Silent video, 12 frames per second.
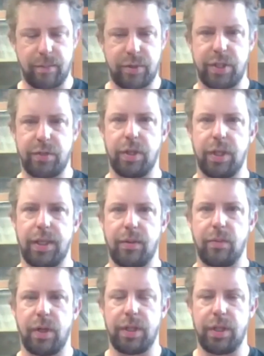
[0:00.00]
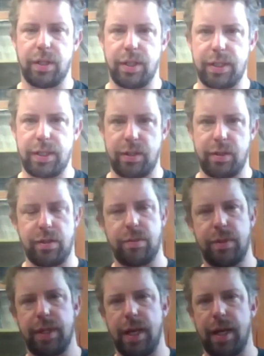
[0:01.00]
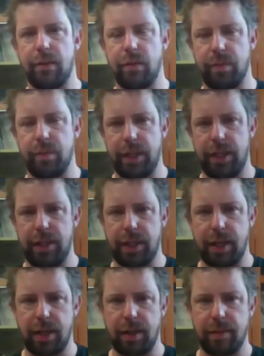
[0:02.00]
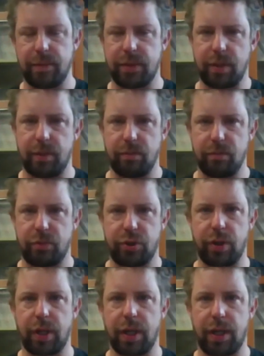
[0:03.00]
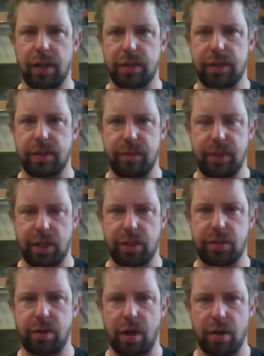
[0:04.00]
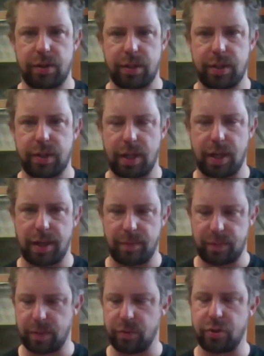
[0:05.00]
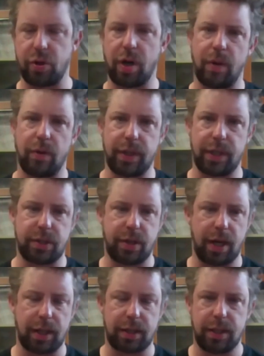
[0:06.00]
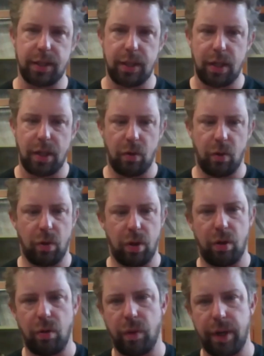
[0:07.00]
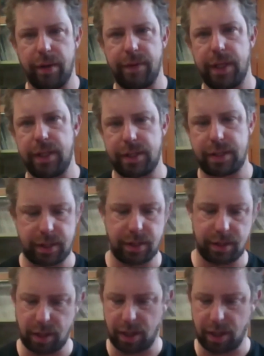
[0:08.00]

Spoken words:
Generally, what you'd need to use with that would be some sugar, some dextrose, some dry malt extract, or one of these